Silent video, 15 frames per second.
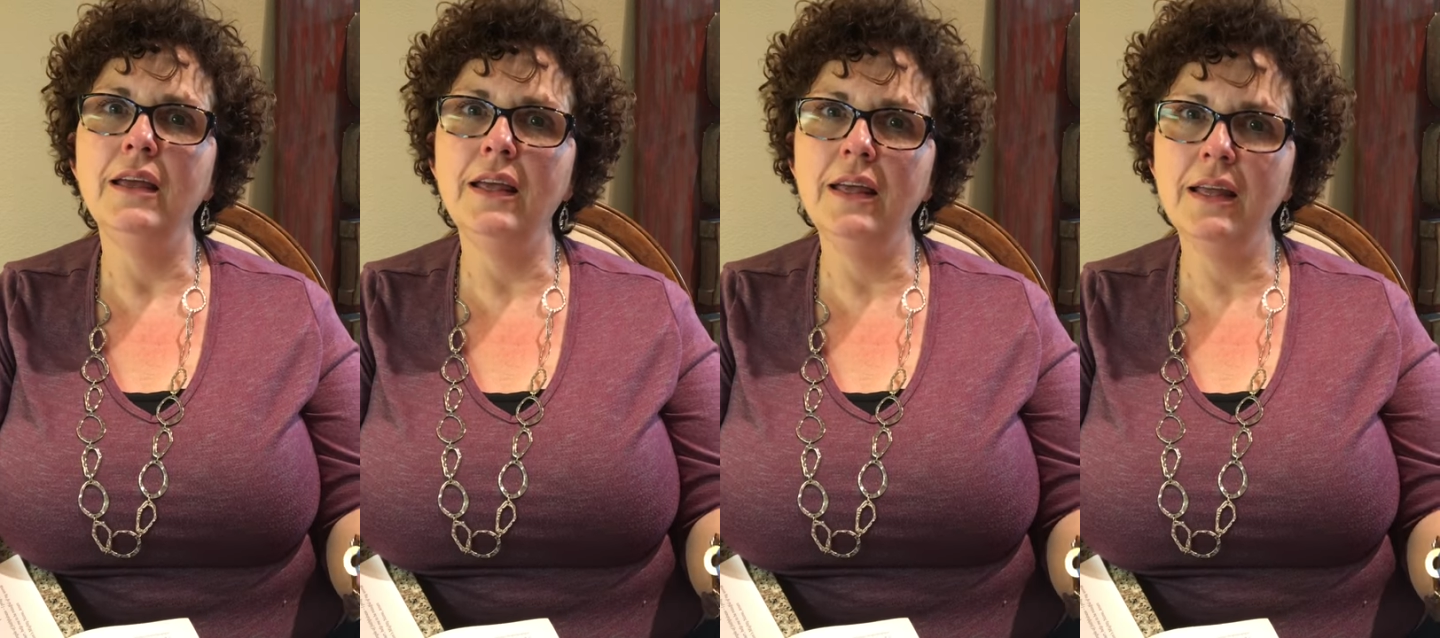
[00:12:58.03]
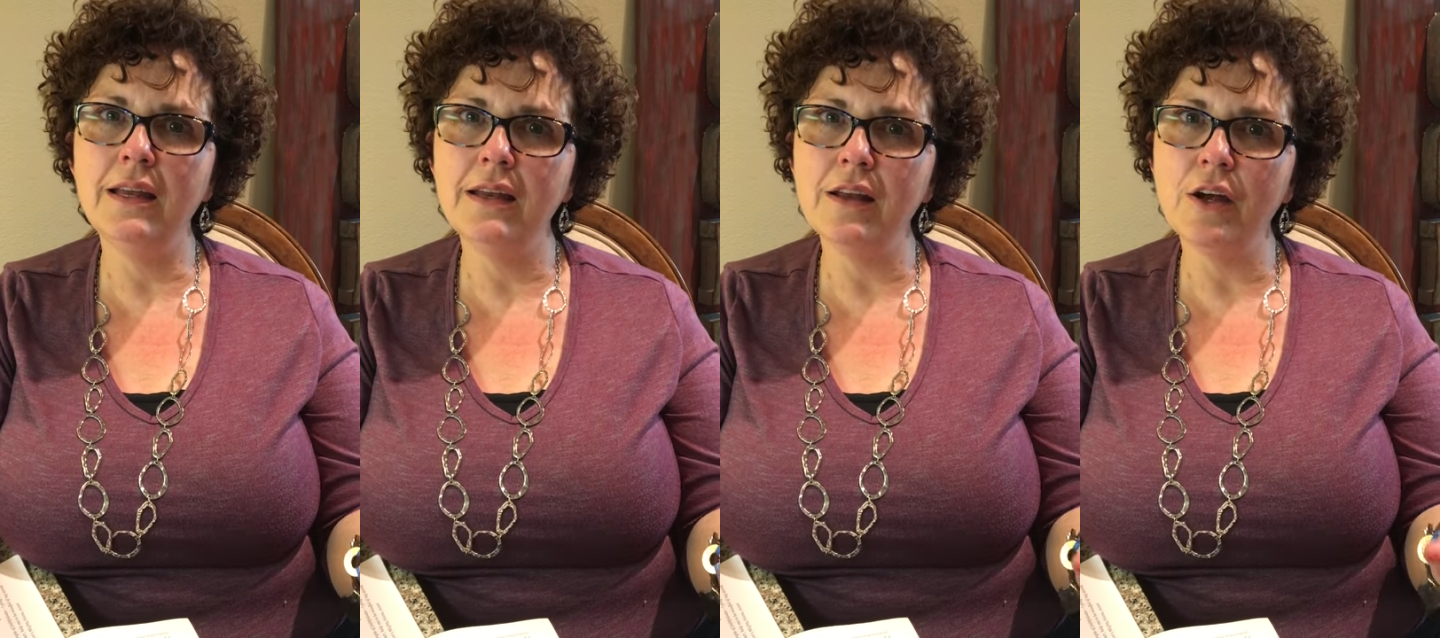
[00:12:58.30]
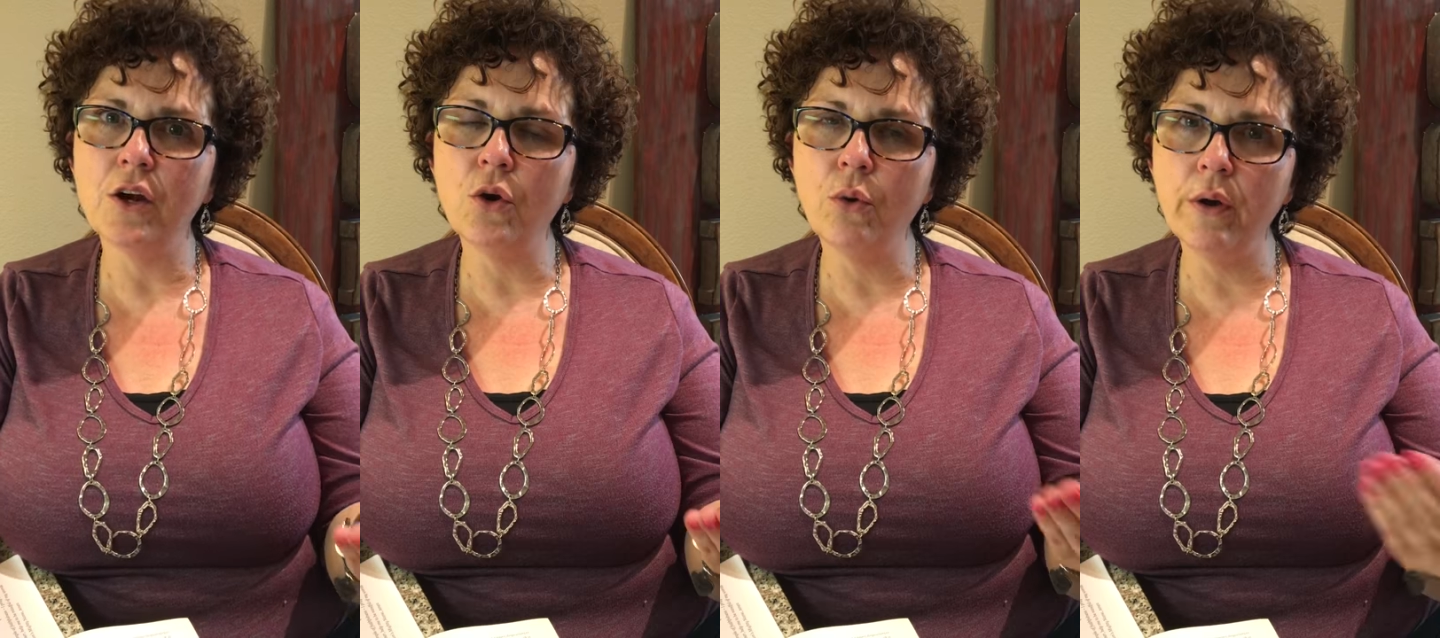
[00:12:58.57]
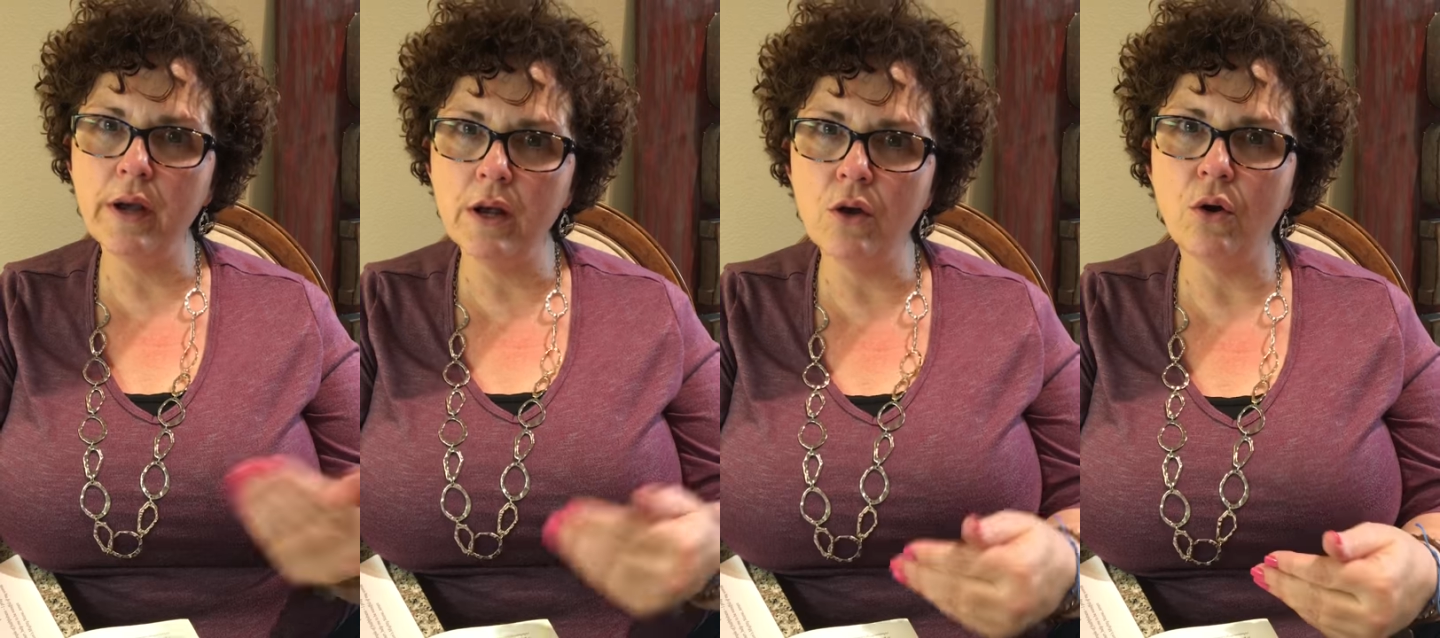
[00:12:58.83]
in a
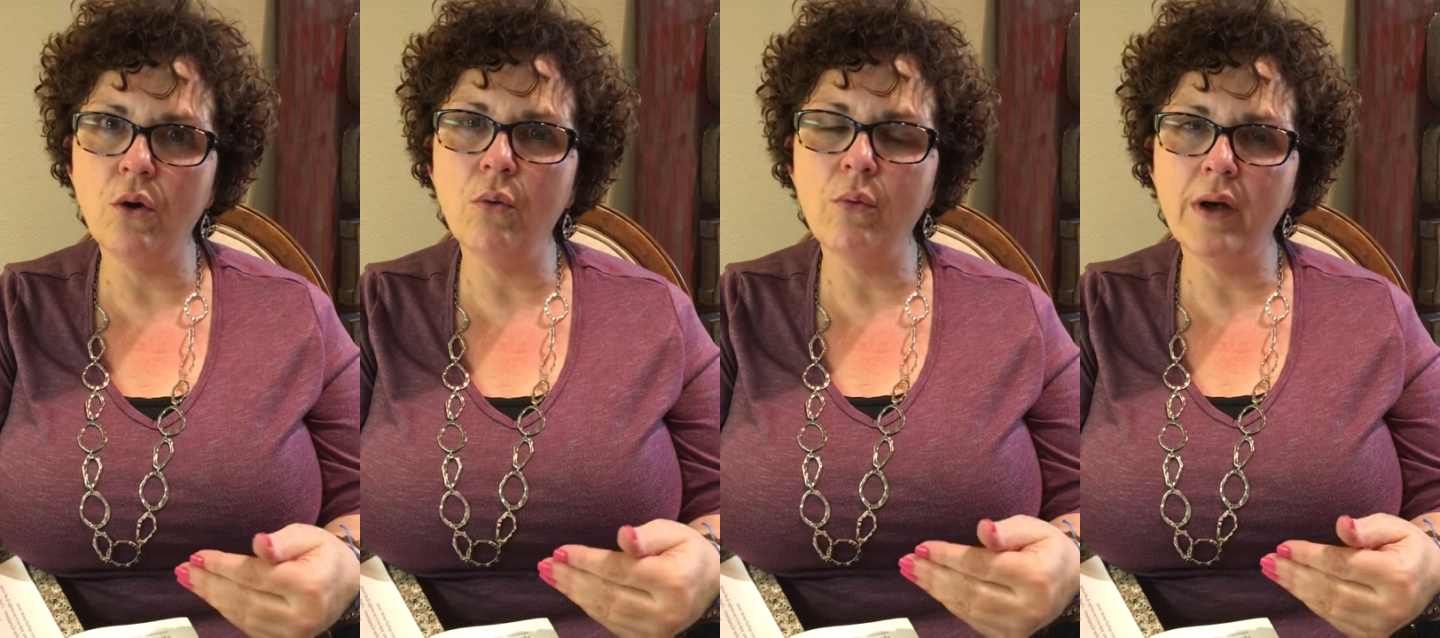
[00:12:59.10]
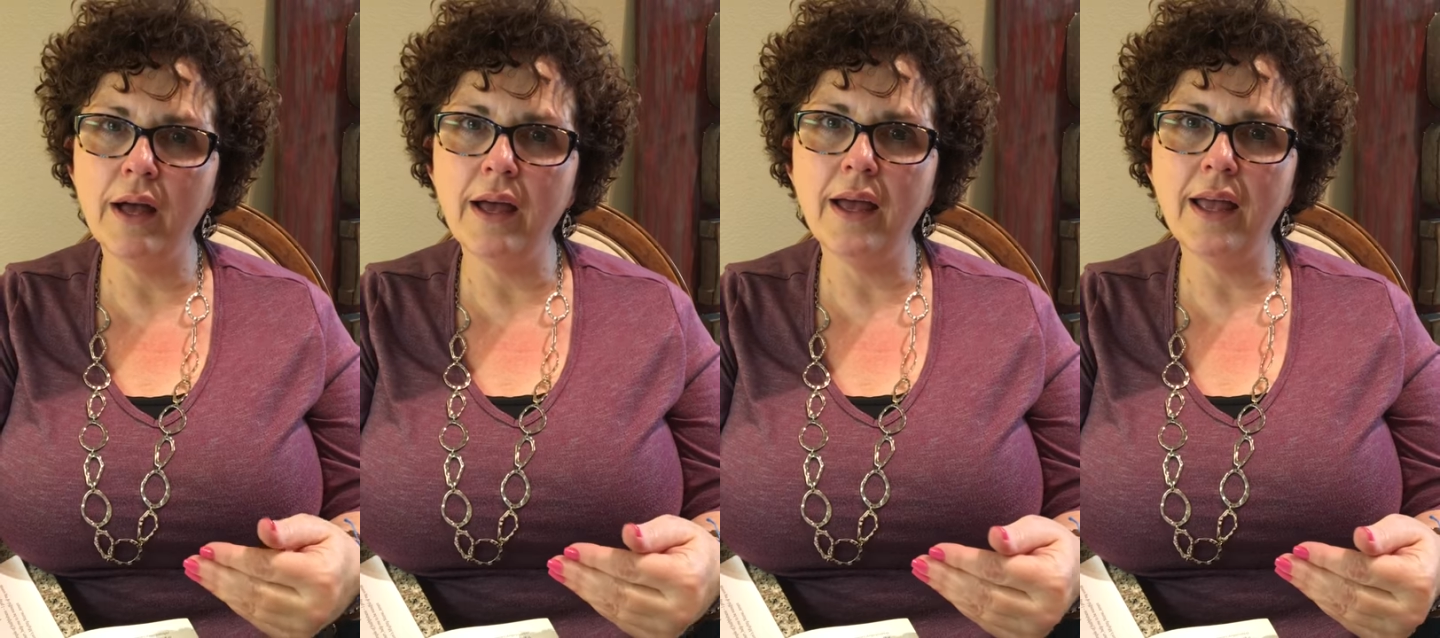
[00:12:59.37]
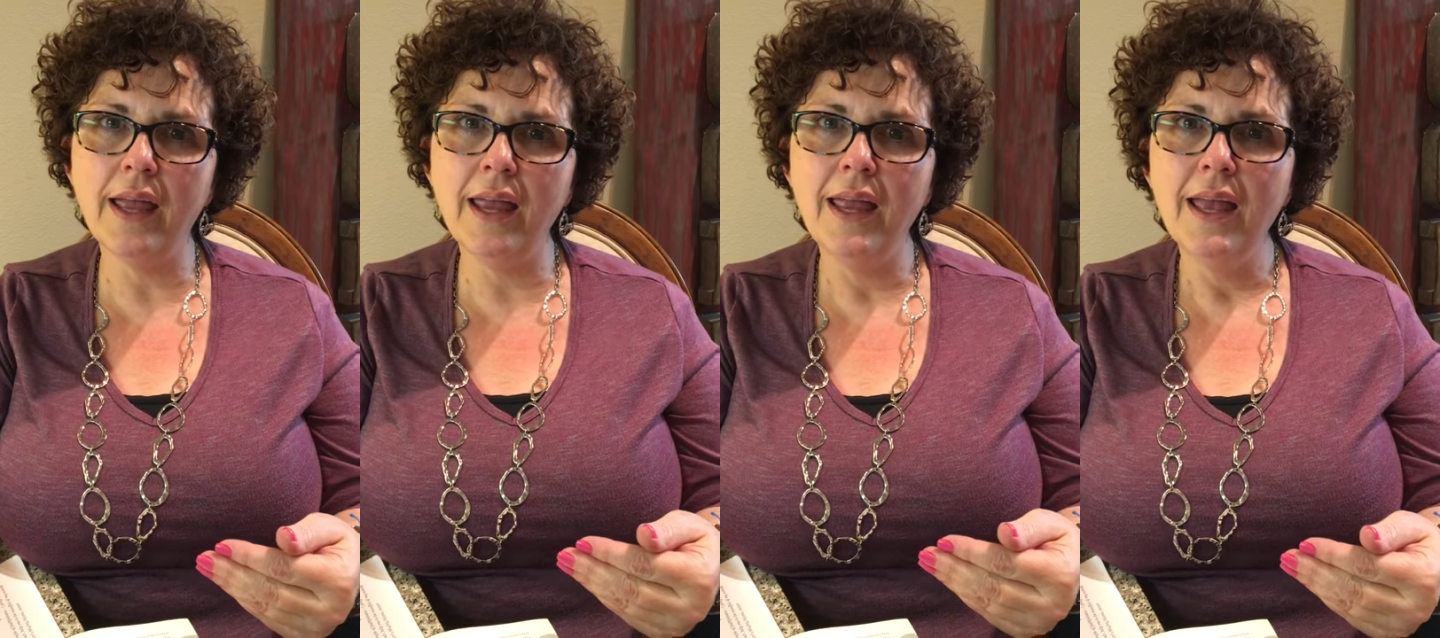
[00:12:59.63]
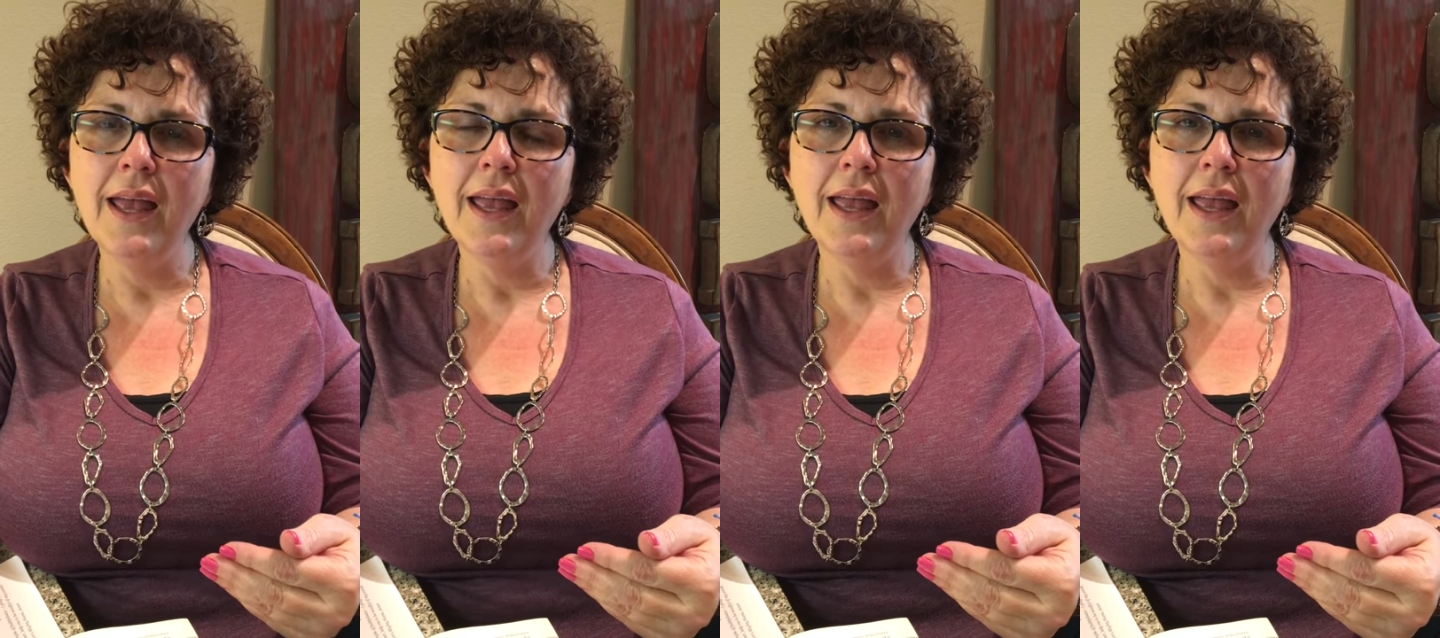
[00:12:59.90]
critical way,